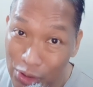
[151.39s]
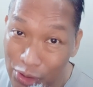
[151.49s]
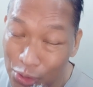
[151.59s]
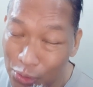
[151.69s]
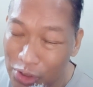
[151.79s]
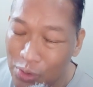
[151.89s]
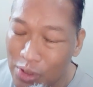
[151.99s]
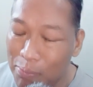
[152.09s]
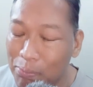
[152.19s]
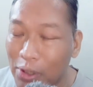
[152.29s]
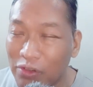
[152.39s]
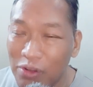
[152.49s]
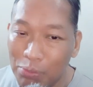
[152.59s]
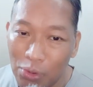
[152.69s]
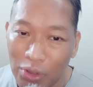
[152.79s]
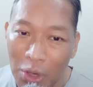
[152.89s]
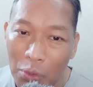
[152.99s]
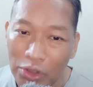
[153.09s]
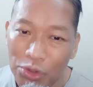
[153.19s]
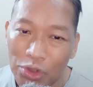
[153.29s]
So this is a part of the book I wanted,